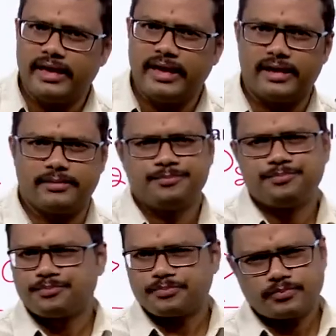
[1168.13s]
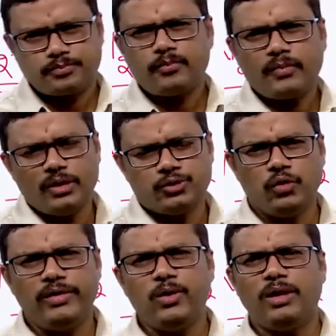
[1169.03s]
air. So,
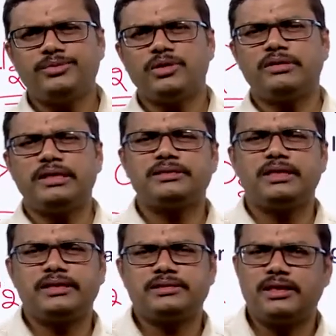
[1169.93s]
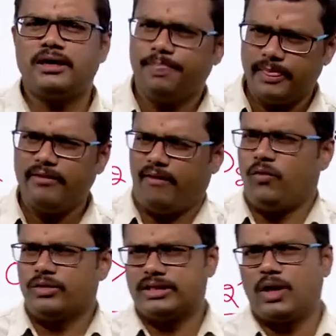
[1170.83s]
when you observe these things, of
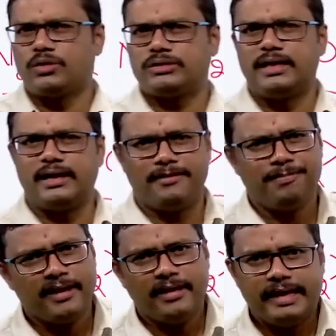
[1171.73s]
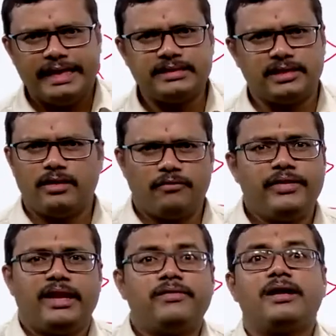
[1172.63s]
course, it looks little easy.
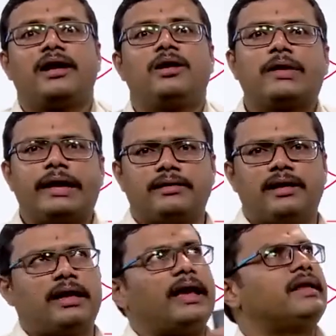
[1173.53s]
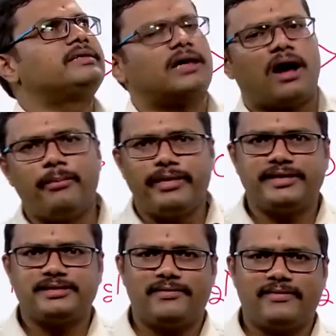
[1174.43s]
We never look at that air is a
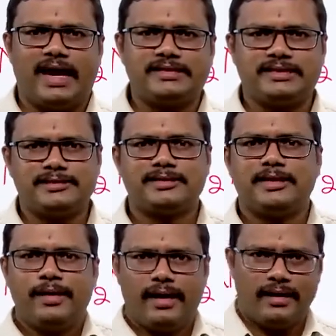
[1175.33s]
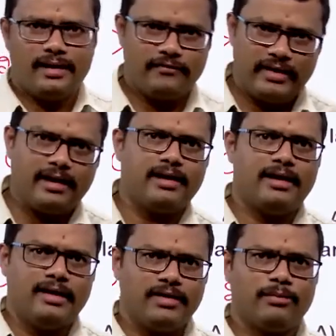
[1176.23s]
combination of gases and we
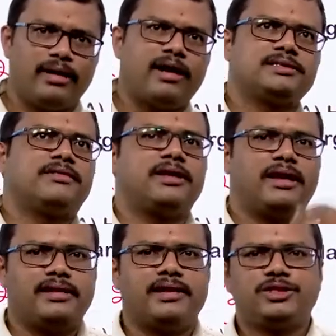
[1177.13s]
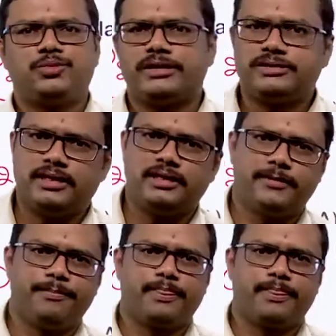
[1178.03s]
are living because of the air that is present.